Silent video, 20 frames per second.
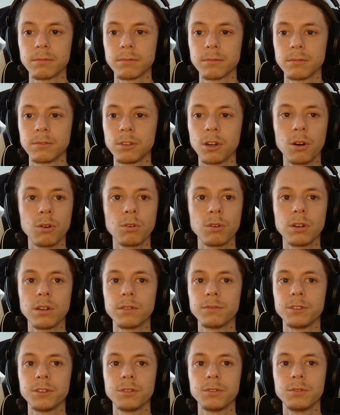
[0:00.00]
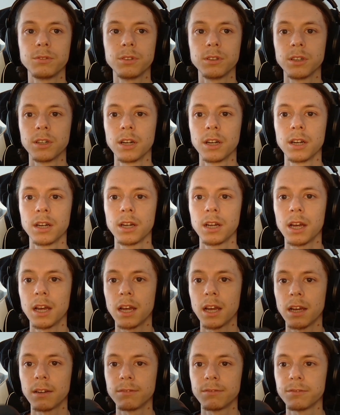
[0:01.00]
know if you
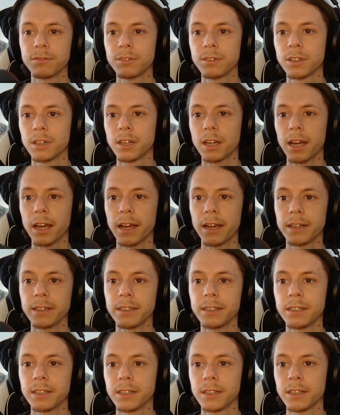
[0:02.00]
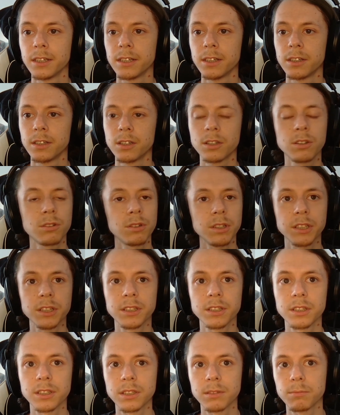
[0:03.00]
have any
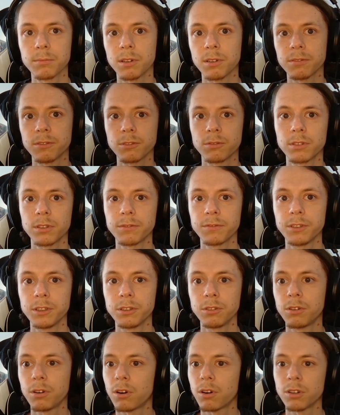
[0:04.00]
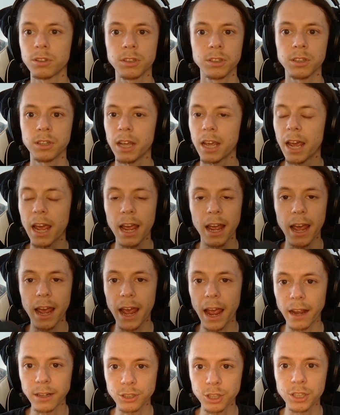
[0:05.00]
criticism of the review or
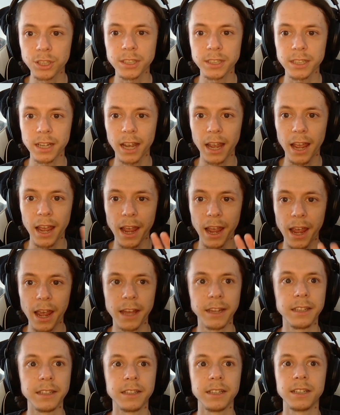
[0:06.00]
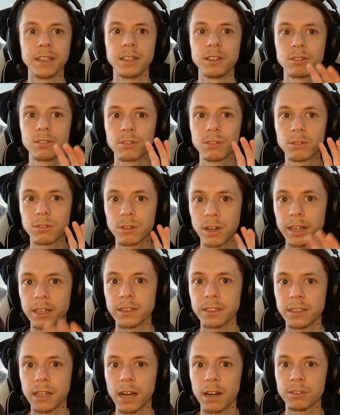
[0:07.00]
just anything. Write
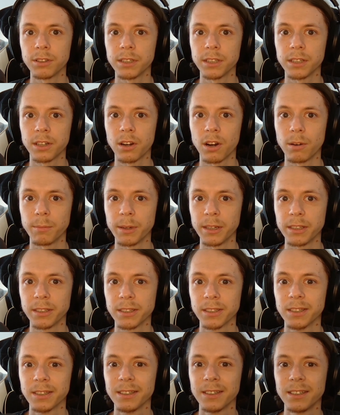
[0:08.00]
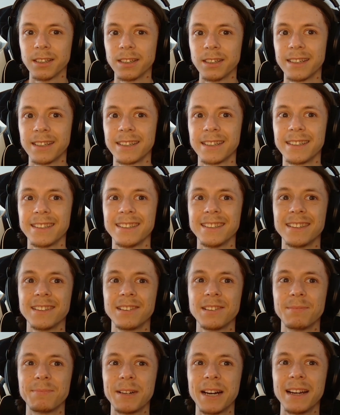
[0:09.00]
it down in the comments.
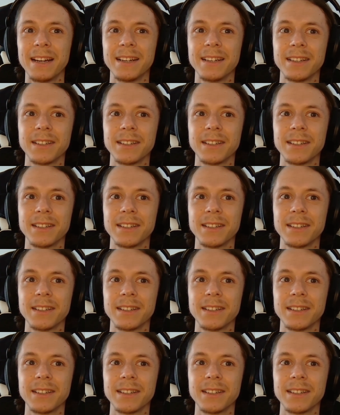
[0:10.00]
Goodbye.